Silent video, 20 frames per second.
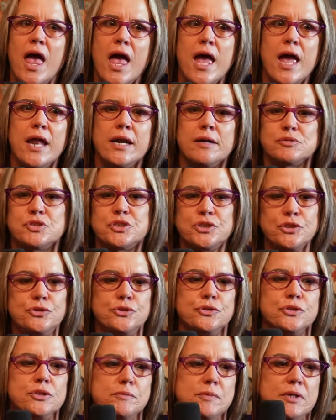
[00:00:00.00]
and I'm still
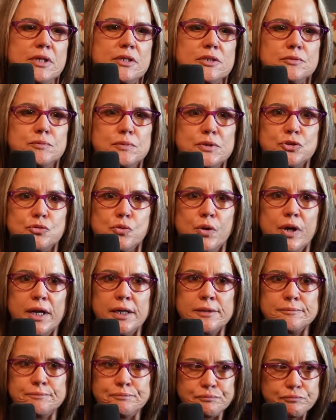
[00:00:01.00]
doing it, because
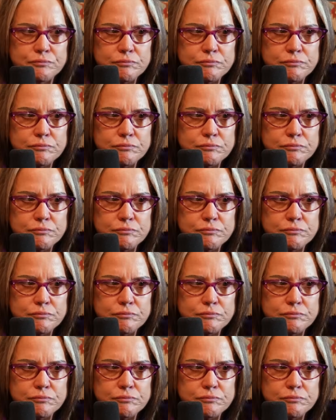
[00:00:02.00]
between